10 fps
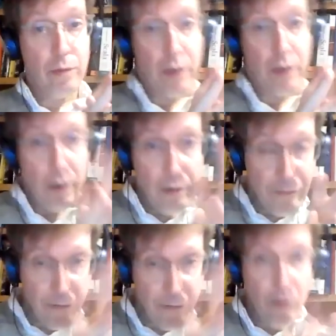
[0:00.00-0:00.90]
We can
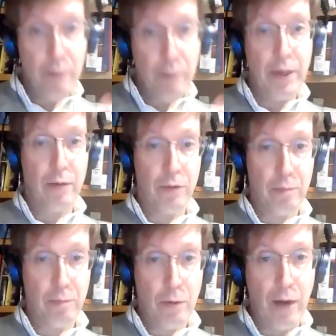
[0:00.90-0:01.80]
inform it with
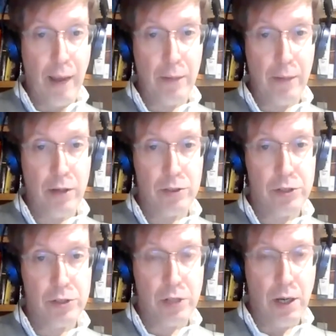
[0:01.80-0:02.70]

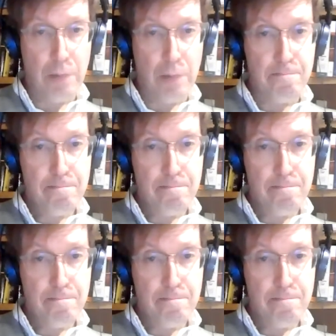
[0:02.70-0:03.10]
parameters, um,